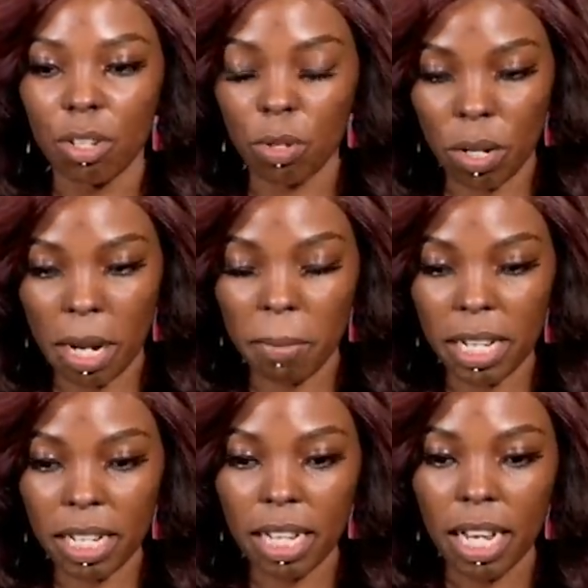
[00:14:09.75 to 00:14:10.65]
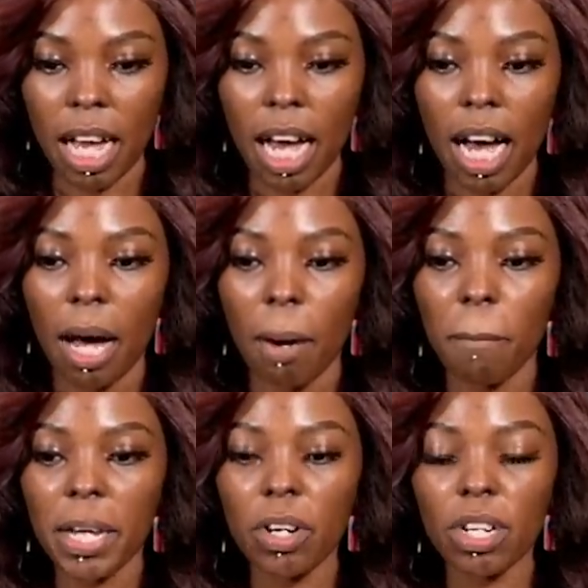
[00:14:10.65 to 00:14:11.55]
you know what i mean yeah mm.
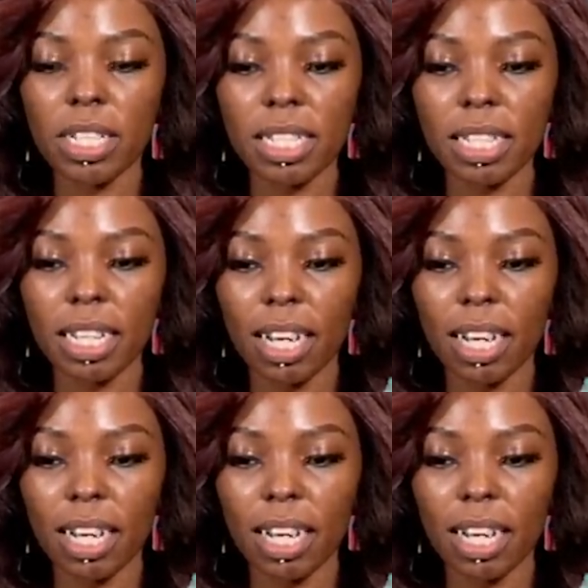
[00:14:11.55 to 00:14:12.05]
because